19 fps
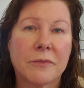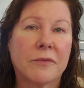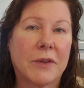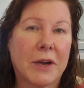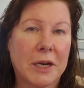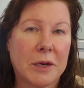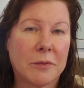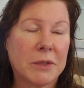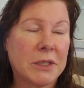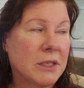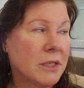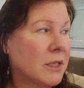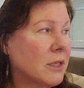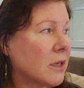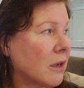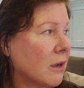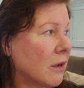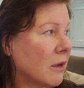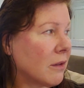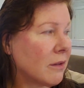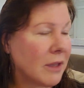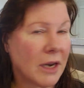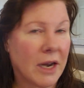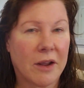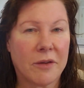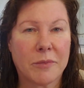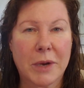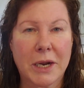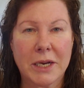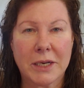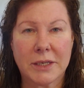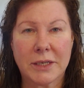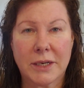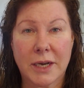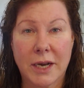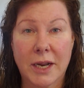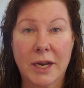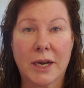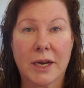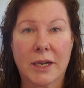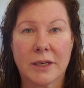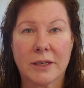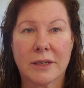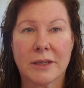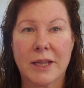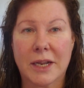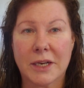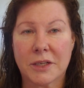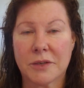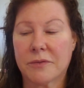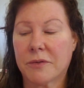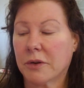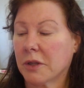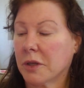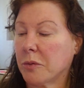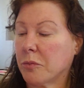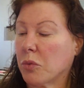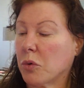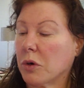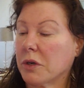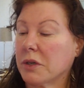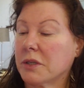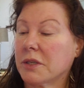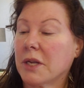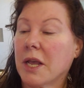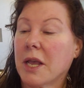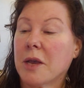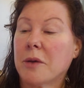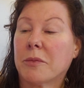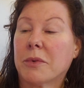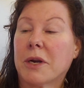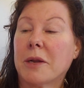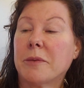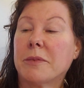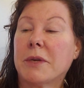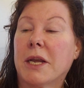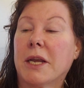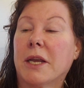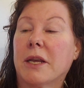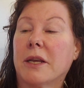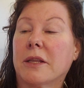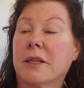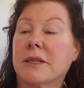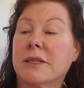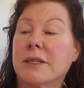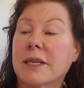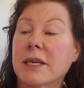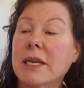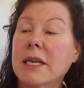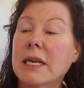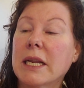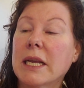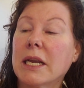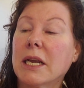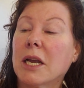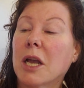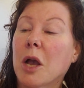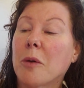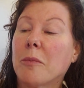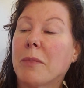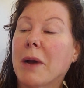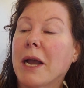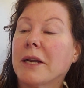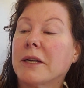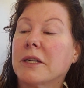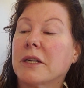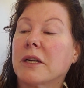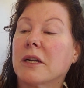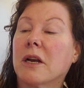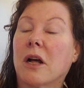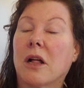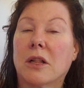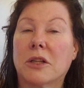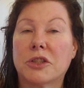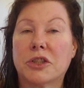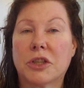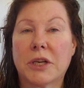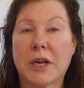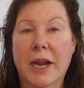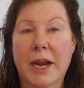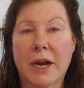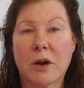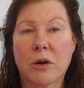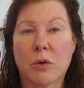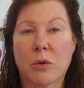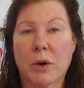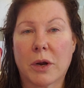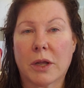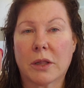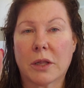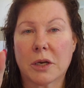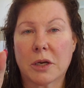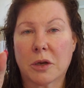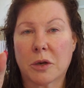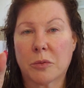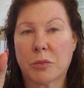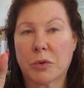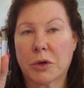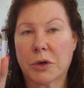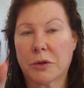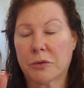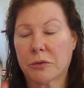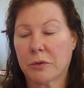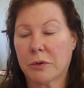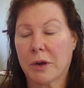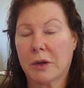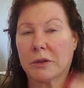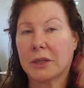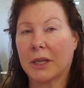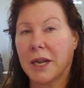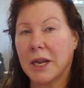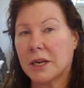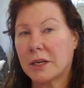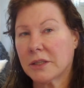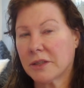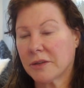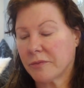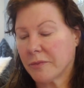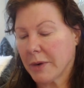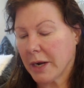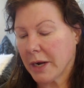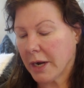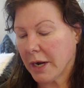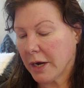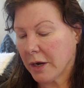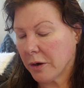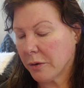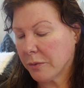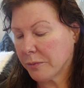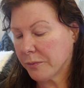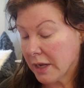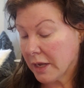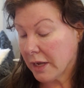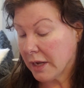vitamins that have biotin in it, and that's really important. But I'm taking this thickening biotin and collagen hair oil and going to put it throughout the ends of my hair.